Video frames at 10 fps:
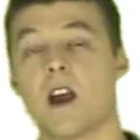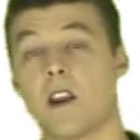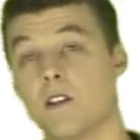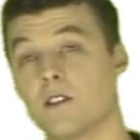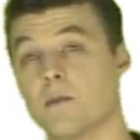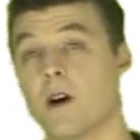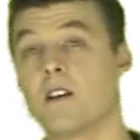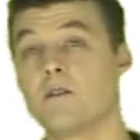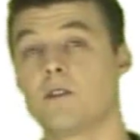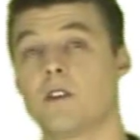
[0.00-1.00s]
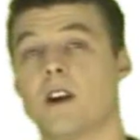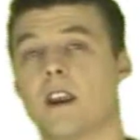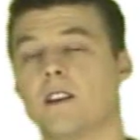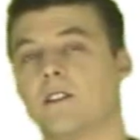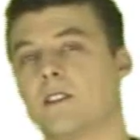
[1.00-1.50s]
An on-demand floor
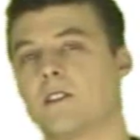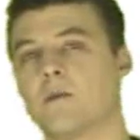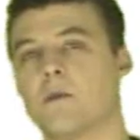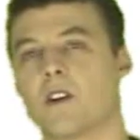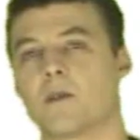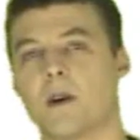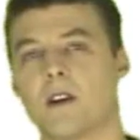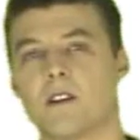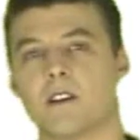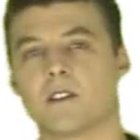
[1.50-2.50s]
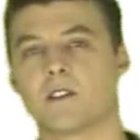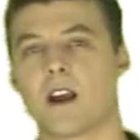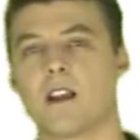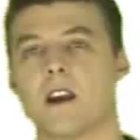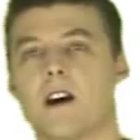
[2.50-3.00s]
heating system works better in
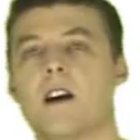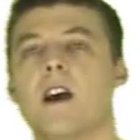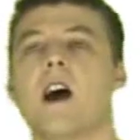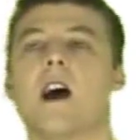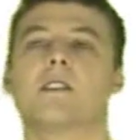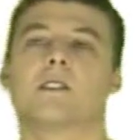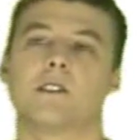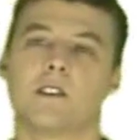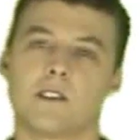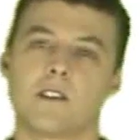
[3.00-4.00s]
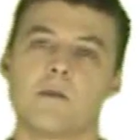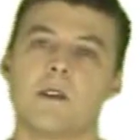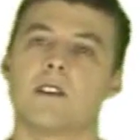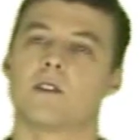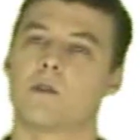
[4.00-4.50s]
Australia as the system
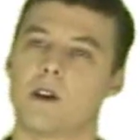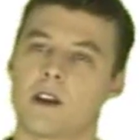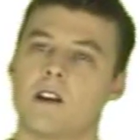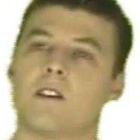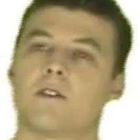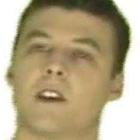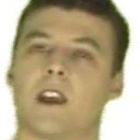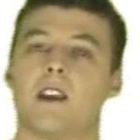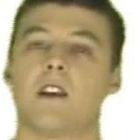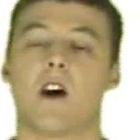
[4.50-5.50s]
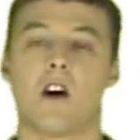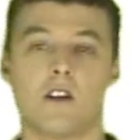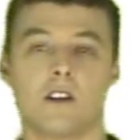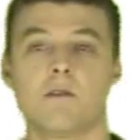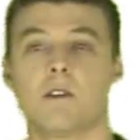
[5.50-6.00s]
is quick enough to heat
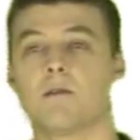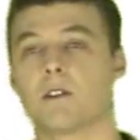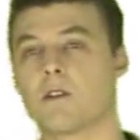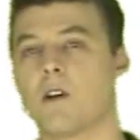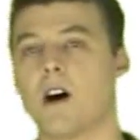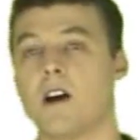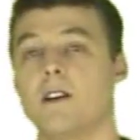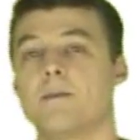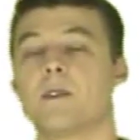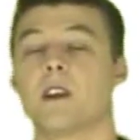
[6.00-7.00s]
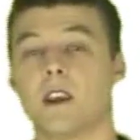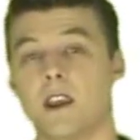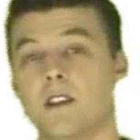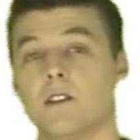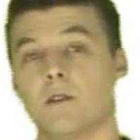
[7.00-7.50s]
only when required
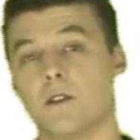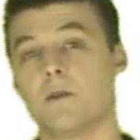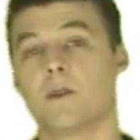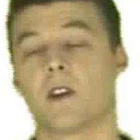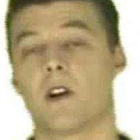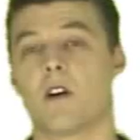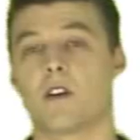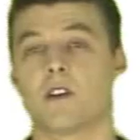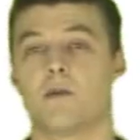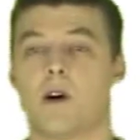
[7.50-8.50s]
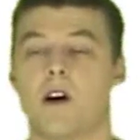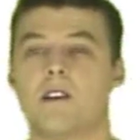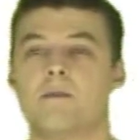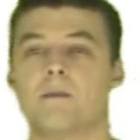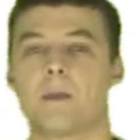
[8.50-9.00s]
in the rooms that are
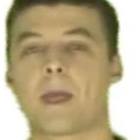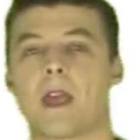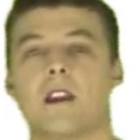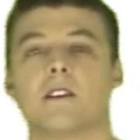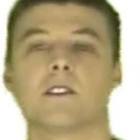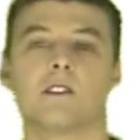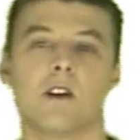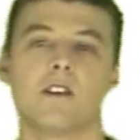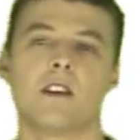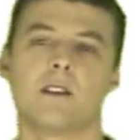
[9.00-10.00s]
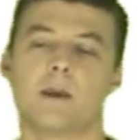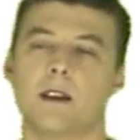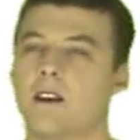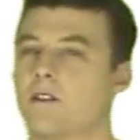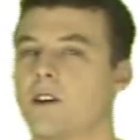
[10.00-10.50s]
occupied and does not need to be
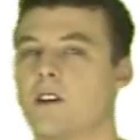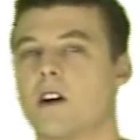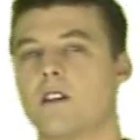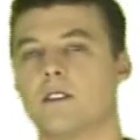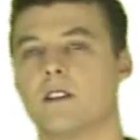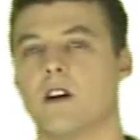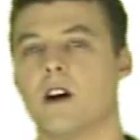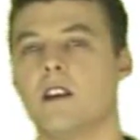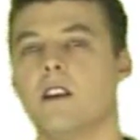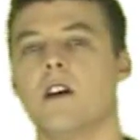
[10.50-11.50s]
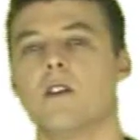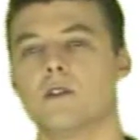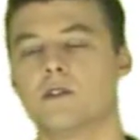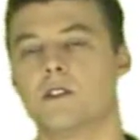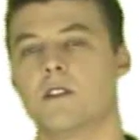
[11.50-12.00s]
left on overnight
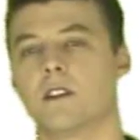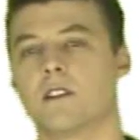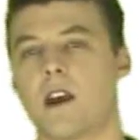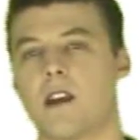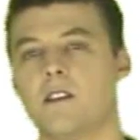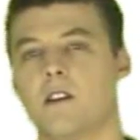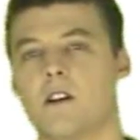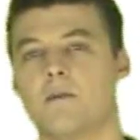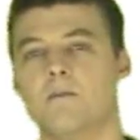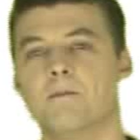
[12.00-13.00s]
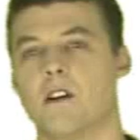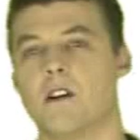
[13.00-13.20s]
or during the daytime.